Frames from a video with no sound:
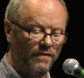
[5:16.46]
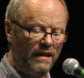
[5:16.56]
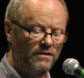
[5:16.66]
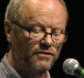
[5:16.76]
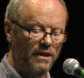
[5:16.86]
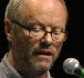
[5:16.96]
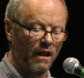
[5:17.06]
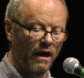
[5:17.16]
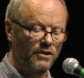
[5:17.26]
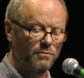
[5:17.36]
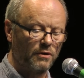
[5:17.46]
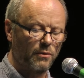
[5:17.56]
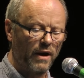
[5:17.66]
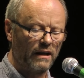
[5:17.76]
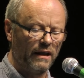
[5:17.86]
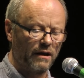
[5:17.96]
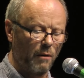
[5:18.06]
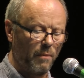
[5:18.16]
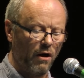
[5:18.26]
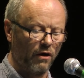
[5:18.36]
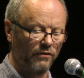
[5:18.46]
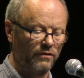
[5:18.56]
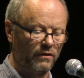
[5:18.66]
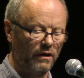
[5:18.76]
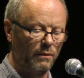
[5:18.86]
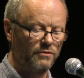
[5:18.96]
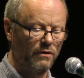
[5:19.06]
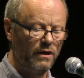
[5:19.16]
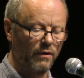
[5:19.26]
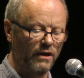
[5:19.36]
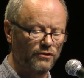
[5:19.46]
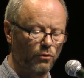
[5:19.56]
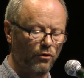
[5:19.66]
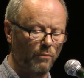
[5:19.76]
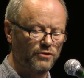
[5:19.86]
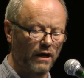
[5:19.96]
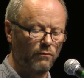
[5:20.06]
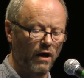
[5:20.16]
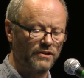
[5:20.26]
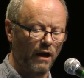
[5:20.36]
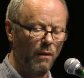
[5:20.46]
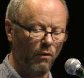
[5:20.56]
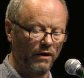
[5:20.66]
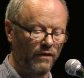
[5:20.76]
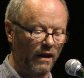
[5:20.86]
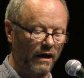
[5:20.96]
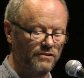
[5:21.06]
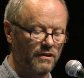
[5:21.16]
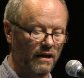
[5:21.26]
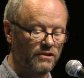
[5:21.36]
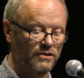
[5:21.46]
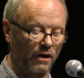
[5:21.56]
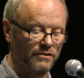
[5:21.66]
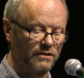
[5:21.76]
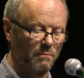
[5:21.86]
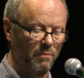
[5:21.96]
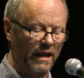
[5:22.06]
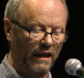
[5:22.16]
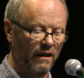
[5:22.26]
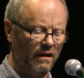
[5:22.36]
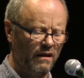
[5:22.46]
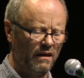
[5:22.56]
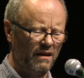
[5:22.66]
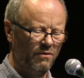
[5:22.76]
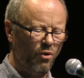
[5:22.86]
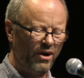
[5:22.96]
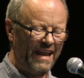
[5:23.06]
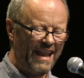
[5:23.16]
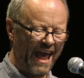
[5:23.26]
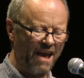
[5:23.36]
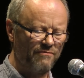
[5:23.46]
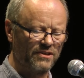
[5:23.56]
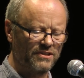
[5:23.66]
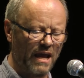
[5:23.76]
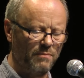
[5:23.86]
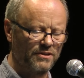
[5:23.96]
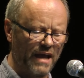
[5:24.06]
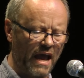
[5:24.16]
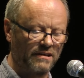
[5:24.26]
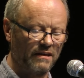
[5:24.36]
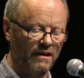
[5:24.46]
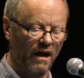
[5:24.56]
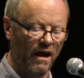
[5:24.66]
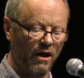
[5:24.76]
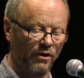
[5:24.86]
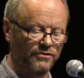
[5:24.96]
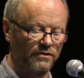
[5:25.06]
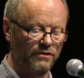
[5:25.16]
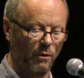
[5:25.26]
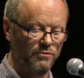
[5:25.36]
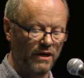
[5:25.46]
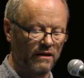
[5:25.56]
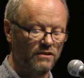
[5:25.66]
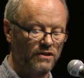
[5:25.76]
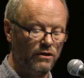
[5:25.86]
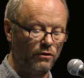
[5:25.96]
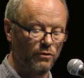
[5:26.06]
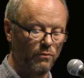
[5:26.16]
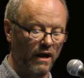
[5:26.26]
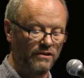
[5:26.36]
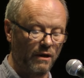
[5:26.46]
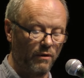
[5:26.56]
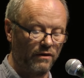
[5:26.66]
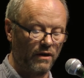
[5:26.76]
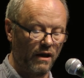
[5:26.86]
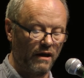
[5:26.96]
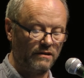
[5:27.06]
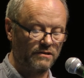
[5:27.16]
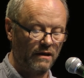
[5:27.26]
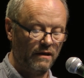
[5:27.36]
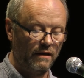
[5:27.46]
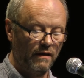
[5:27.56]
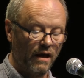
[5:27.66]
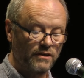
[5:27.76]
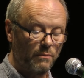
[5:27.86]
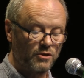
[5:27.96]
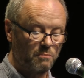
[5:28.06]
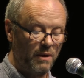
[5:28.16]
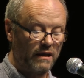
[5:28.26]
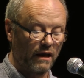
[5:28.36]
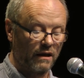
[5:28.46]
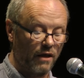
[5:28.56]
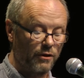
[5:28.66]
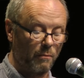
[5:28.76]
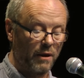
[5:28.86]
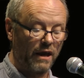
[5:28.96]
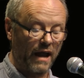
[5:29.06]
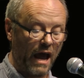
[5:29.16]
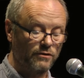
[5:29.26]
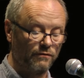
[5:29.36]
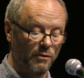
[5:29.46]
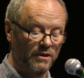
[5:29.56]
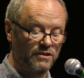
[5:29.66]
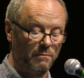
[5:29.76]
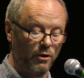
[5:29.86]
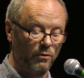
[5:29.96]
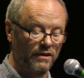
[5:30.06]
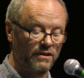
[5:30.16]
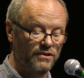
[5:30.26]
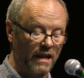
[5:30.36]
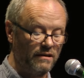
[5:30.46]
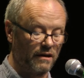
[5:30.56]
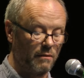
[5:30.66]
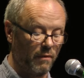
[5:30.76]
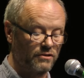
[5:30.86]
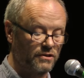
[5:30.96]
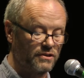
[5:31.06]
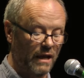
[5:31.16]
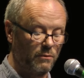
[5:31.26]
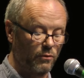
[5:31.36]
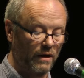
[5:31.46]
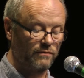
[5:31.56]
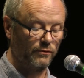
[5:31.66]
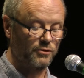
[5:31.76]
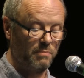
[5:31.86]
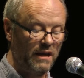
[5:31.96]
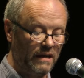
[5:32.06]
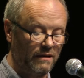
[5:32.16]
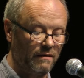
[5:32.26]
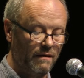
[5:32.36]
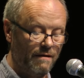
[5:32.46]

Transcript: These thin lines were directly in our path, and it was only when I saw an object rising up one of the lines that I started to blink. "What in heaven's name is that?" I asked as the object continued to rise up one of the lines. As I was speaking, another appeared out of the misty blue and descended at much the same graceful speed.